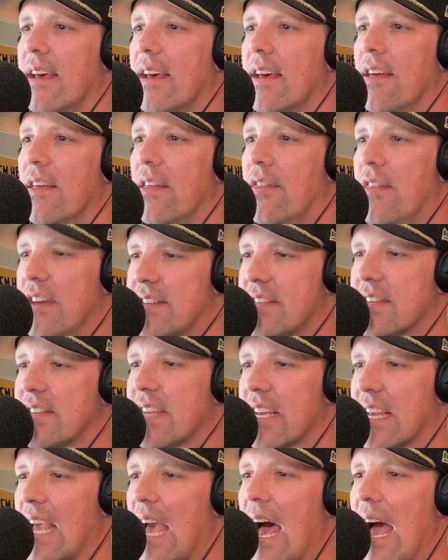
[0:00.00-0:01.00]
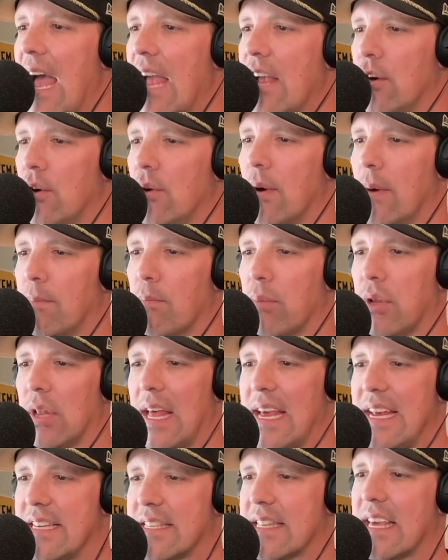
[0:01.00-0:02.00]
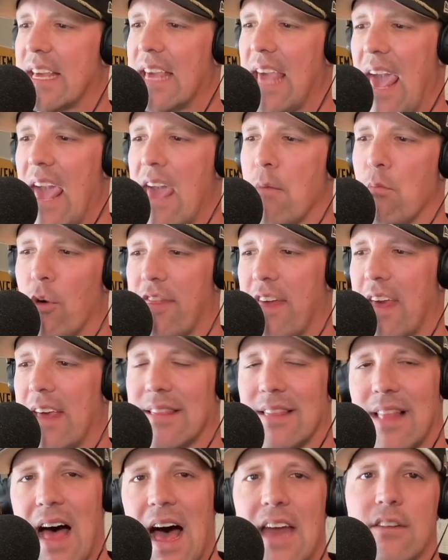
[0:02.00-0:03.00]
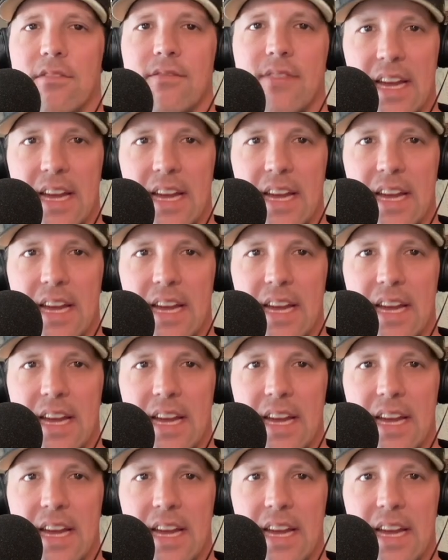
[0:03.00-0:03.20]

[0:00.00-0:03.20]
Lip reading: this is a guy who plays the game with a lot of